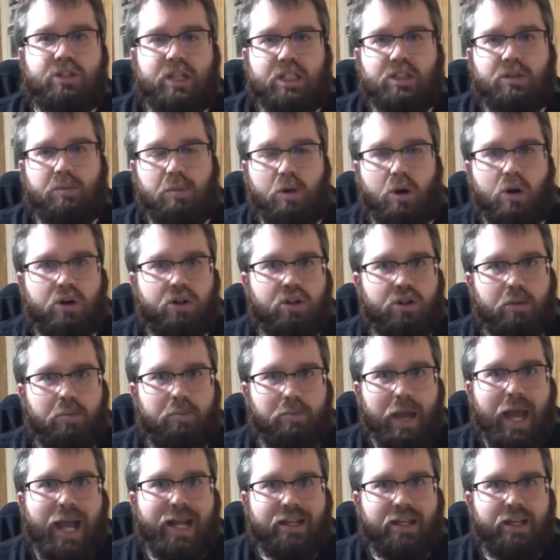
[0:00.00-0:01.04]
that's a part of the
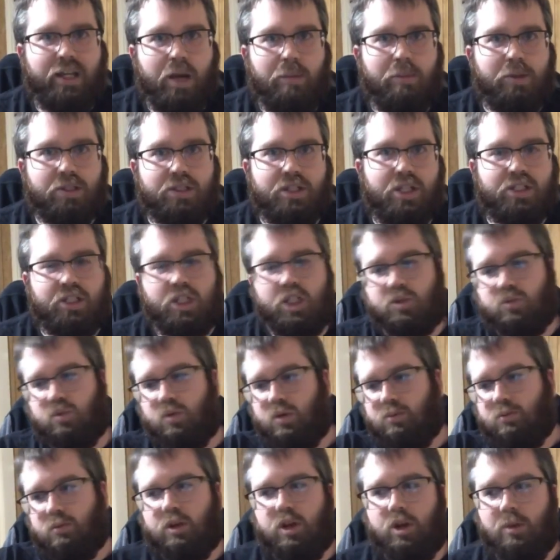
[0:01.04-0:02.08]
backing up assist because
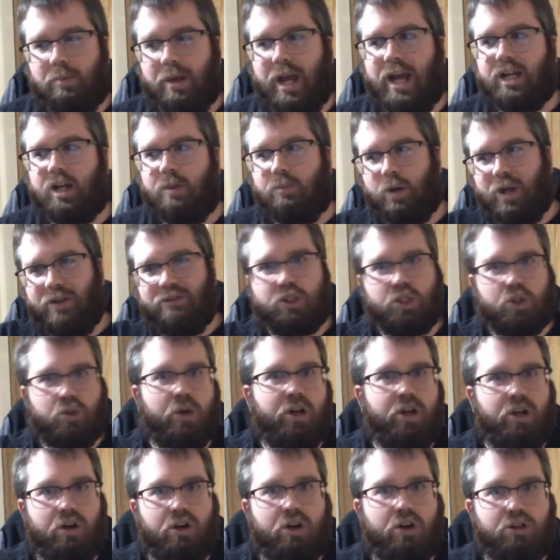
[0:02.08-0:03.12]
when you back up, we have a
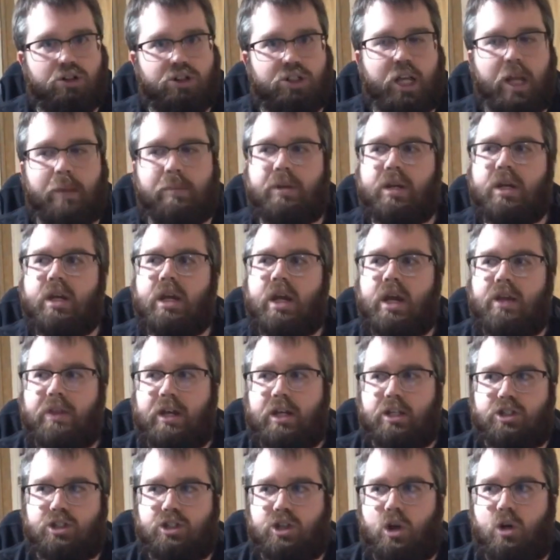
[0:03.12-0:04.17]
screen on our Jeep
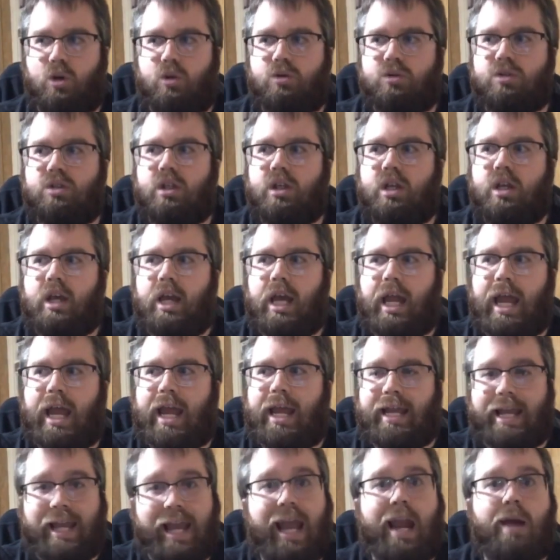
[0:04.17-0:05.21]
that shows
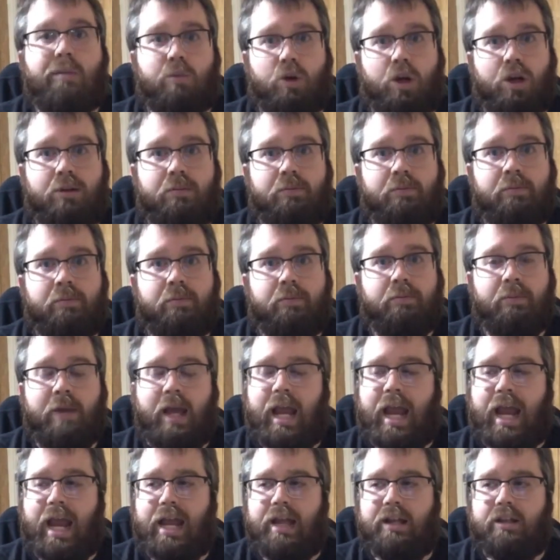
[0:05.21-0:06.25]
a camera.
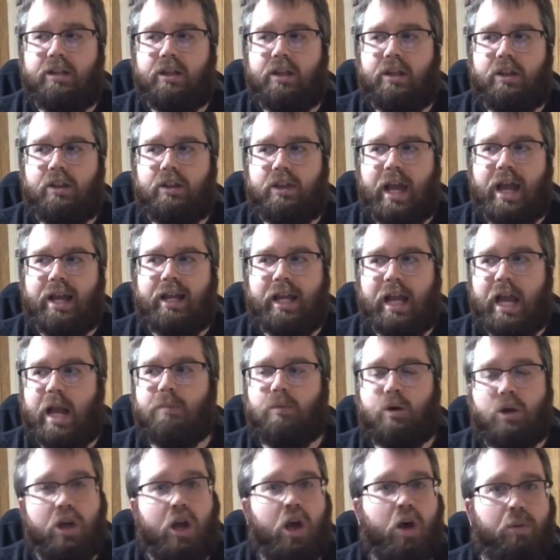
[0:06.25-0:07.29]
And that
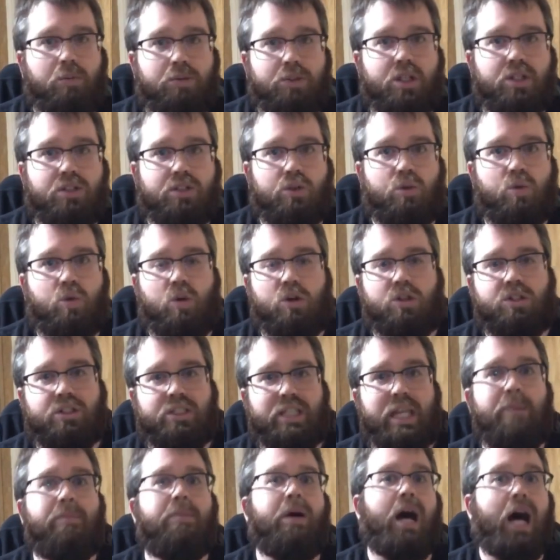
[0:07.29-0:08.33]
camera helps us, of course,
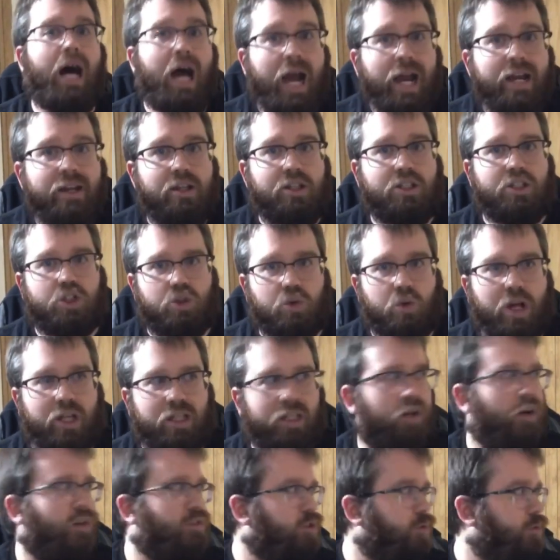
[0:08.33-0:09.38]
see behind us
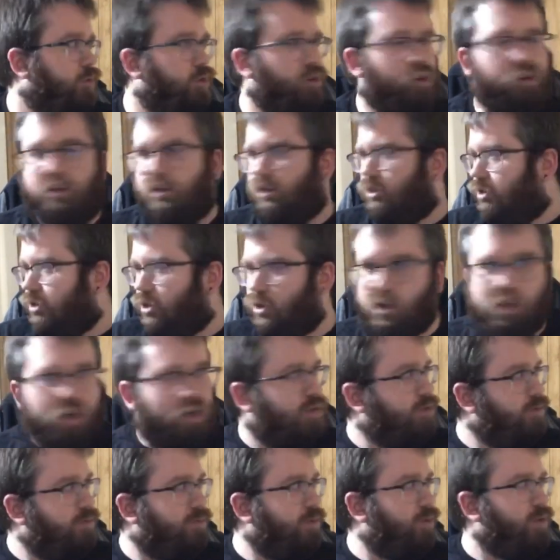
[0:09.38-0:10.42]
directly. Also, you, you
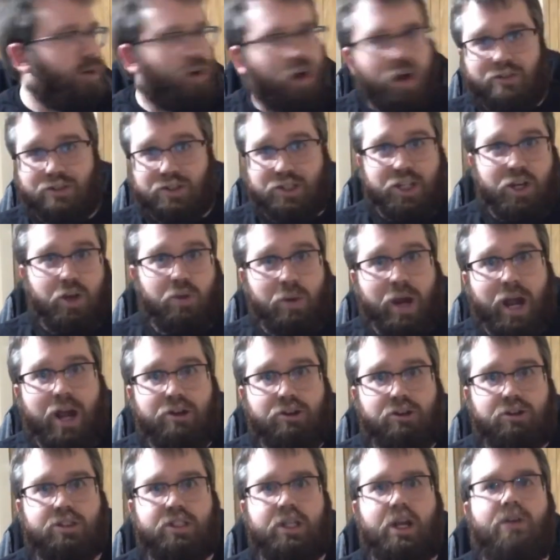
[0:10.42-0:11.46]
look obviously
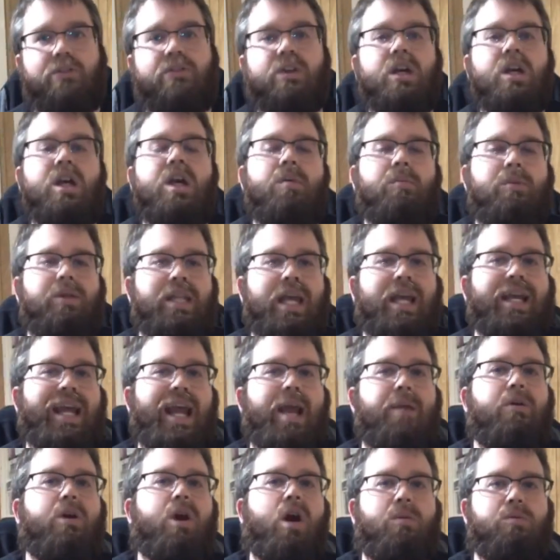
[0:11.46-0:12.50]
around yourself, but that
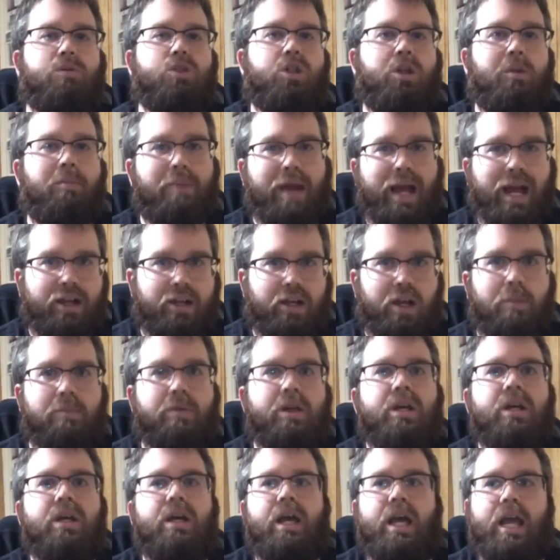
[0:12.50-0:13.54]
camera helps you to back up.
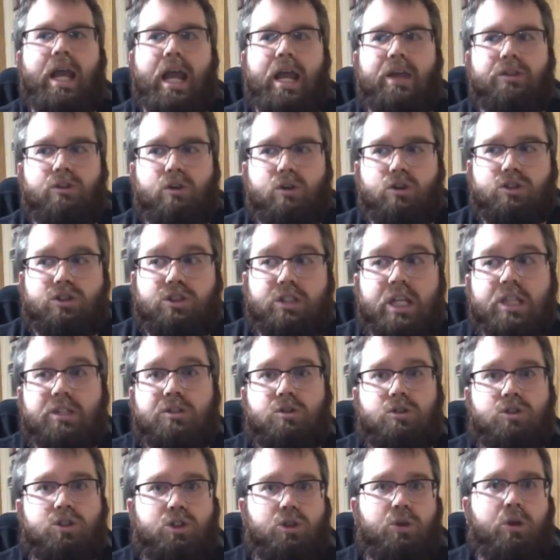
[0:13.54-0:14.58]
And there's
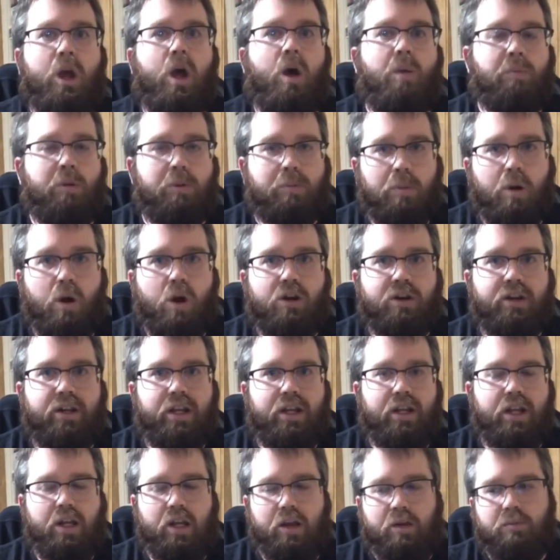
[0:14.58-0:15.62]
sensors to help with
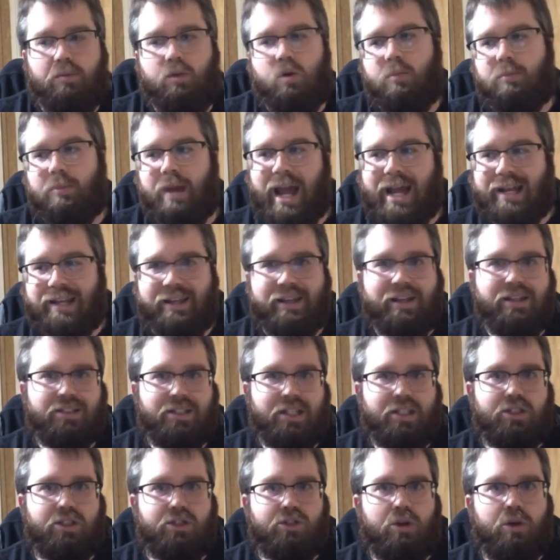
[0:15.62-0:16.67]
parking, uh, well, backing
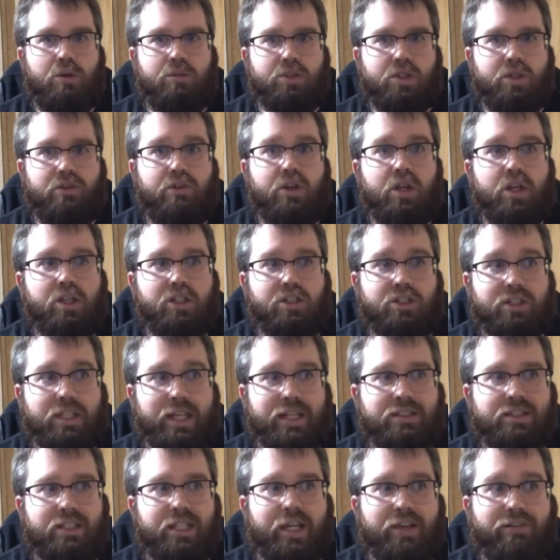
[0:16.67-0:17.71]
assist in terms of
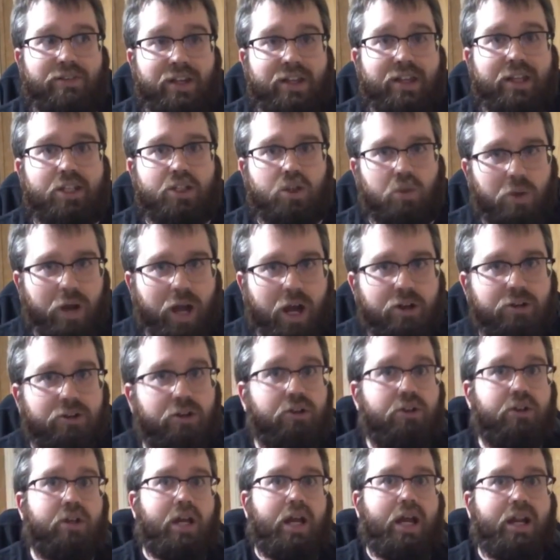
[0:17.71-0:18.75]
sensing if anything's around
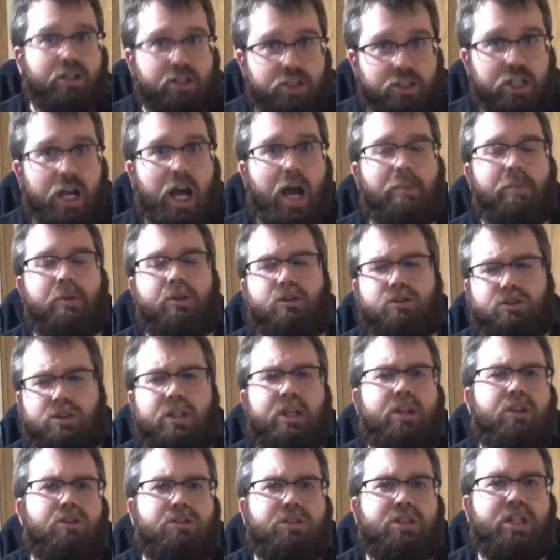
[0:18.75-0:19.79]
you to kind of stop. And there's
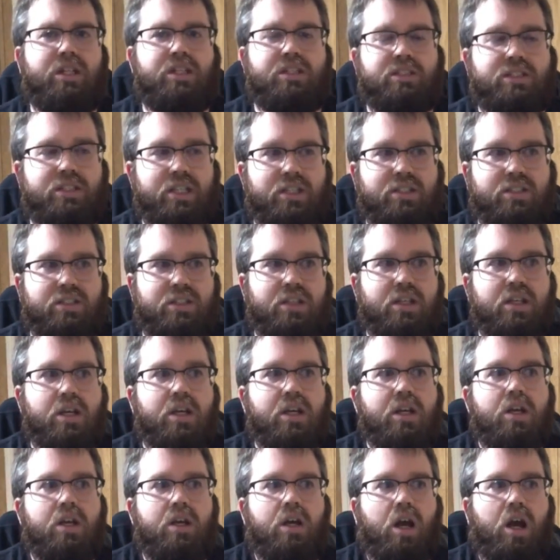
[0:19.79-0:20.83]
an, there's an assist
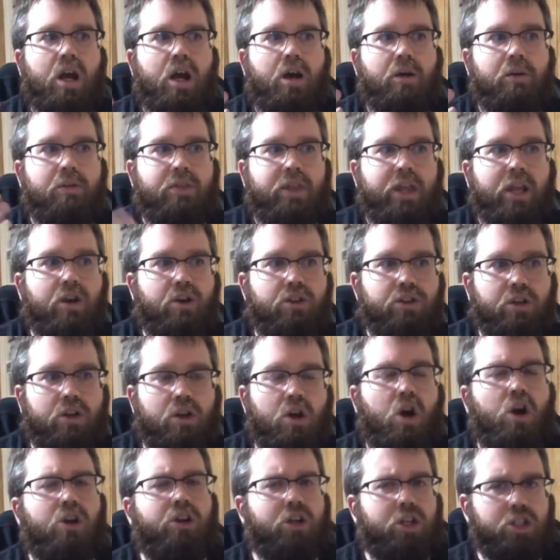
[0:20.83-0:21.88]
uh, thing on the
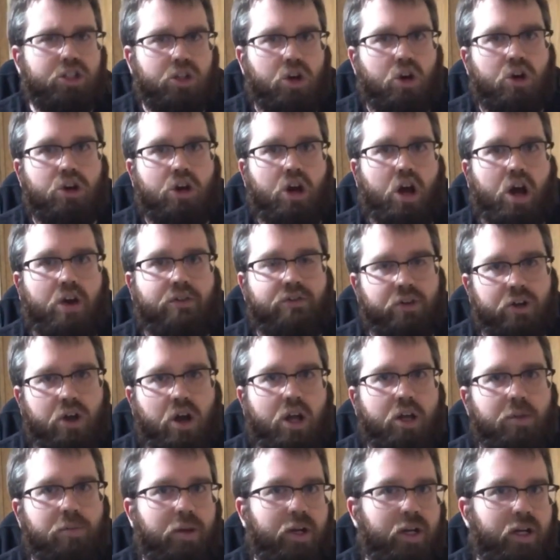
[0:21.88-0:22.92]
car you can turn off and
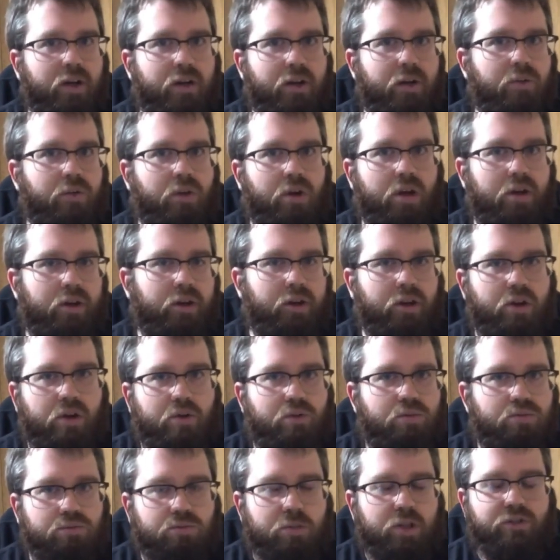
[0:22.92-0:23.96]
on depending on uh, you
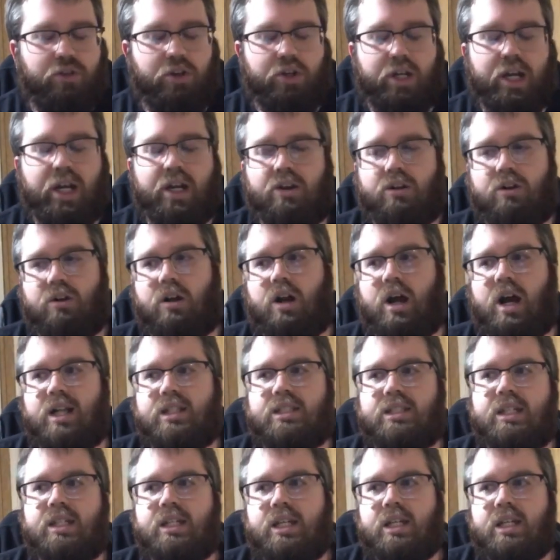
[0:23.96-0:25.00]
know if you need it or
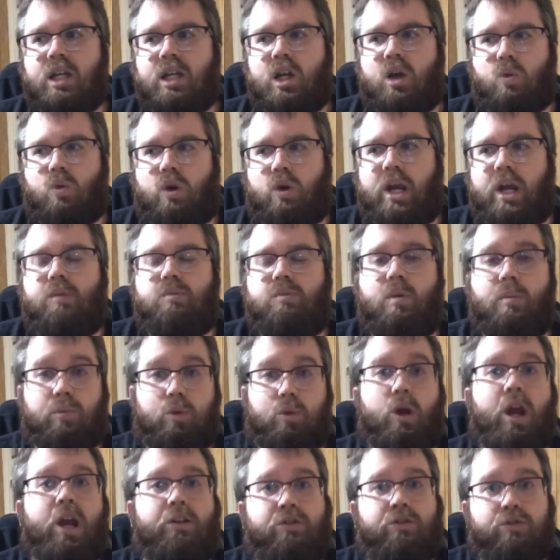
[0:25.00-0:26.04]
not or it will
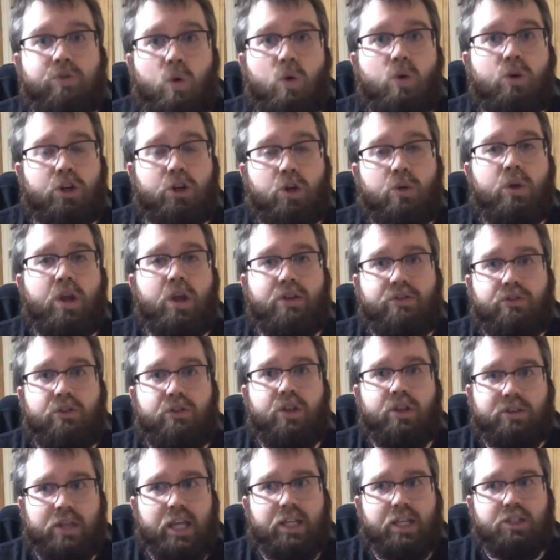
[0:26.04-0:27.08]
brake for you if
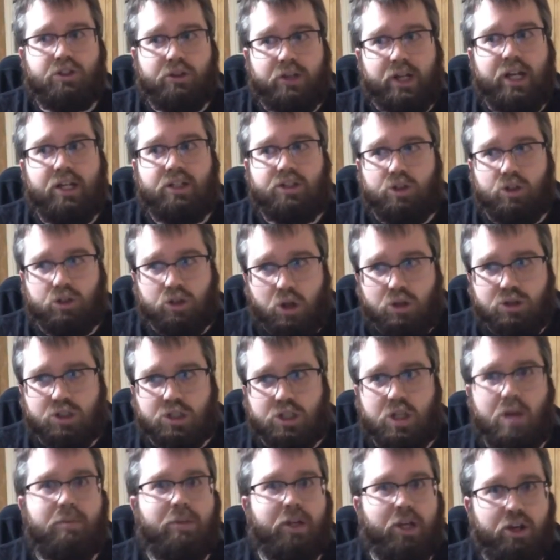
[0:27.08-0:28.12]
it thinks you're getting too close to
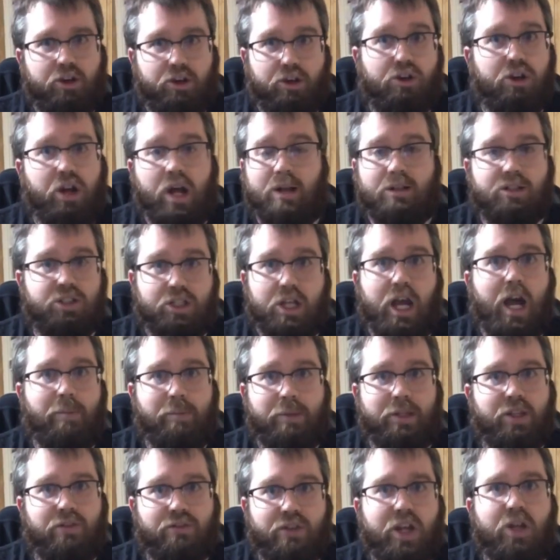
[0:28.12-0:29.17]
something and you're not
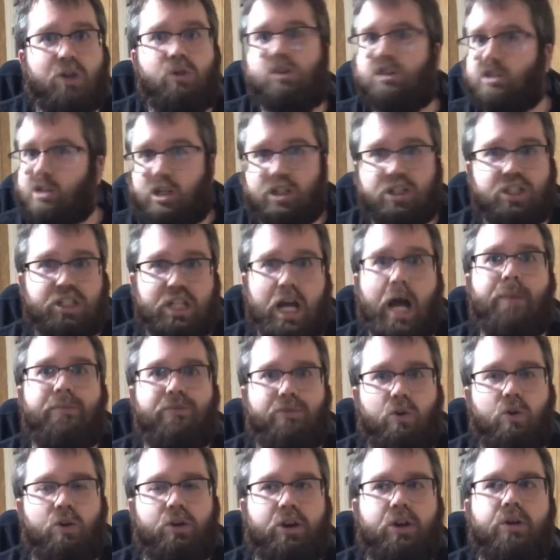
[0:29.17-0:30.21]
stopping the vehicle it's going to stop
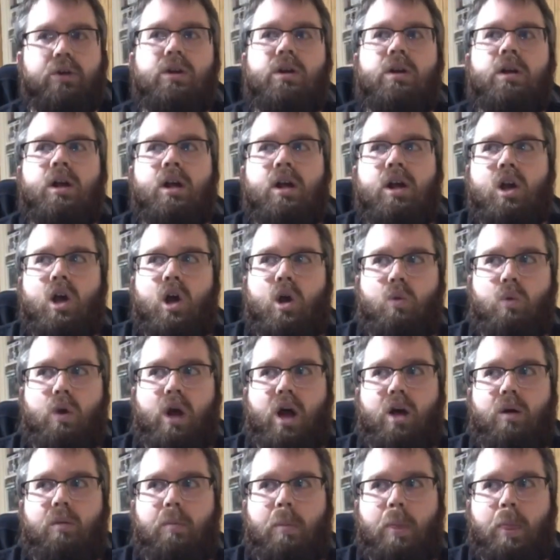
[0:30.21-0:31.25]
for you
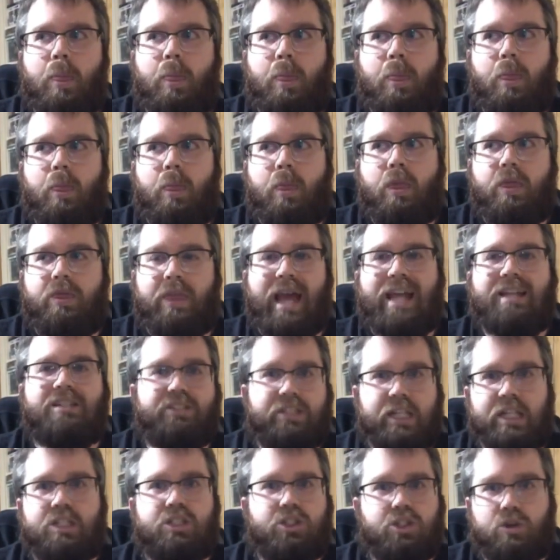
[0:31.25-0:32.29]
well that
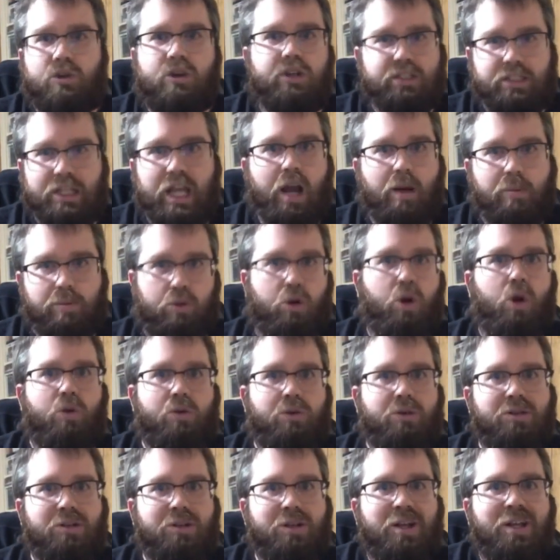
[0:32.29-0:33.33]
sensor is now
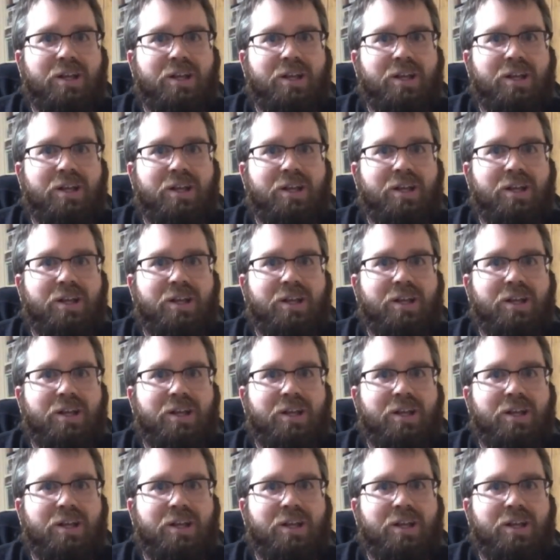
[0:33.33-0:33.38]
broke